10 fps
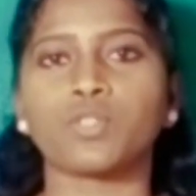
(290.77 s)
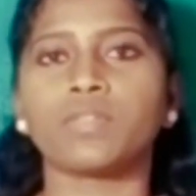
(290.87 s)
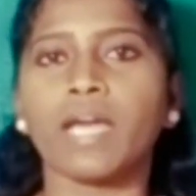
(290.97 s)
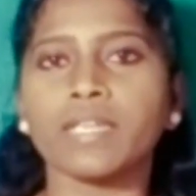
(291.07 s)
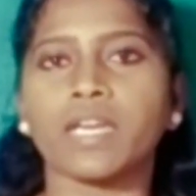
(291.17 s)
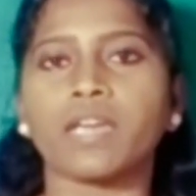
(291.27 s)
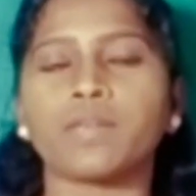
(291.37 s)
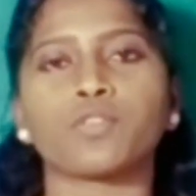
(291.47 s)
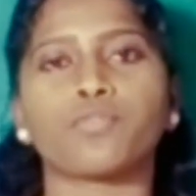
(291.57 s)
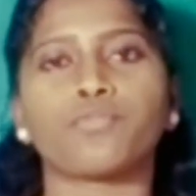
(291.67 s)
So that
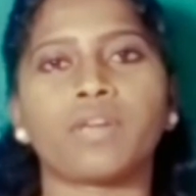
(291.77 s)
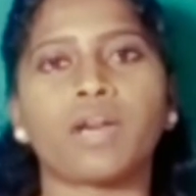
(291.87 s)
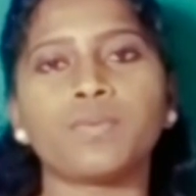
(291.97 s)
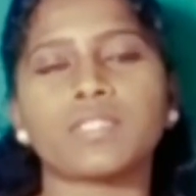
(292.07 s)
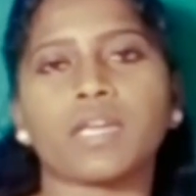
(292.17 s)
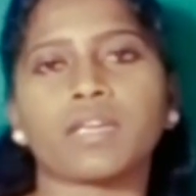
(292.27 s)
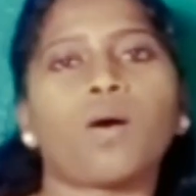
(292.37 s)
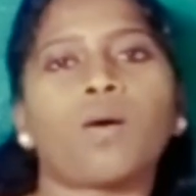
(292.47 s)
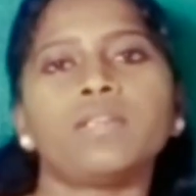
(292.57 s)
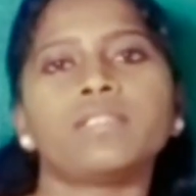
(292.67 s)
types of nouns
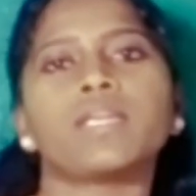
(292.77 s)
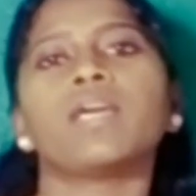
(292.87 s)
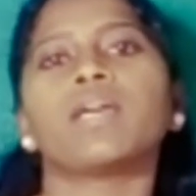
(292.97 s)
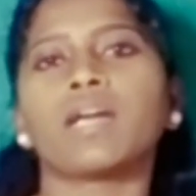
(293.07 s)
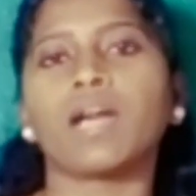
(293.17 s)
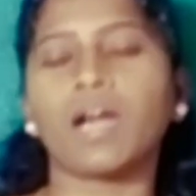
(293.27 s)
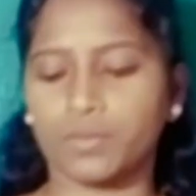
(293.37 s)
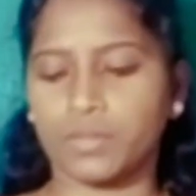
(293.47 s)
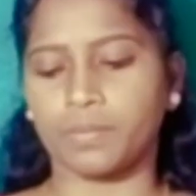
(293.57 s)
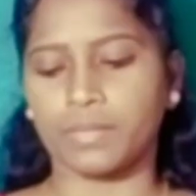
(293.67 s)
are called
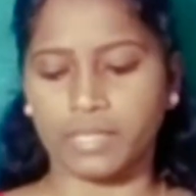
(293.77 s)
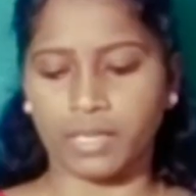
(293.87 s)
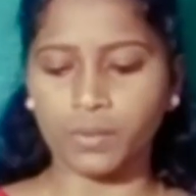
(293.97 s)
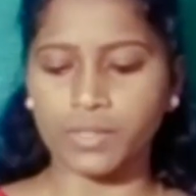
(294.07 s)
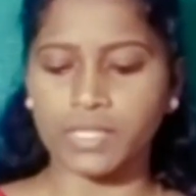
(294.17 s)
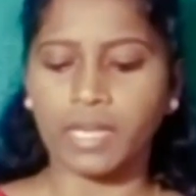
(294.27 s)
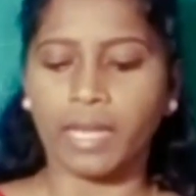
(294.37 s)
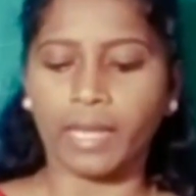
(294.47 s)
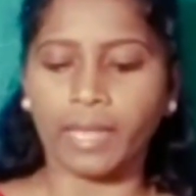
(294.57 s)
countable nouns.